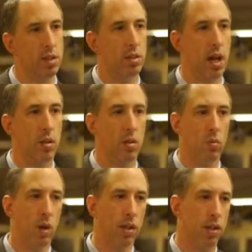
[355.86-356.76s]
do not
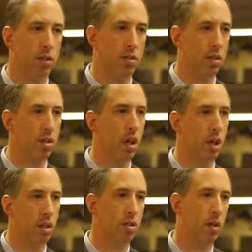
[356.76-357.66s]
want their son or
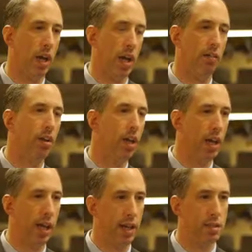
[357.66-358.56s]
daughter to have
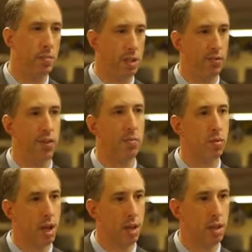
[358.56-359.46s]
a specific
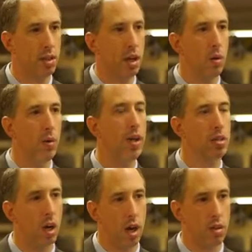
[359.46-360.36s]
product. We
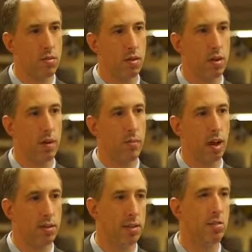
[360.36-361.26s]
can talk through that
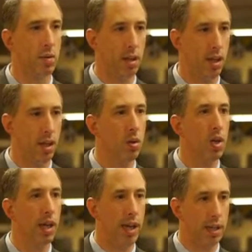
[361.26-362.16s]
process with you
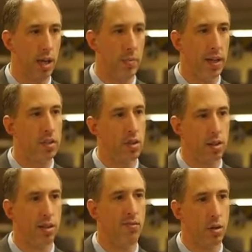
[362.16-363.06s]
and make sure that the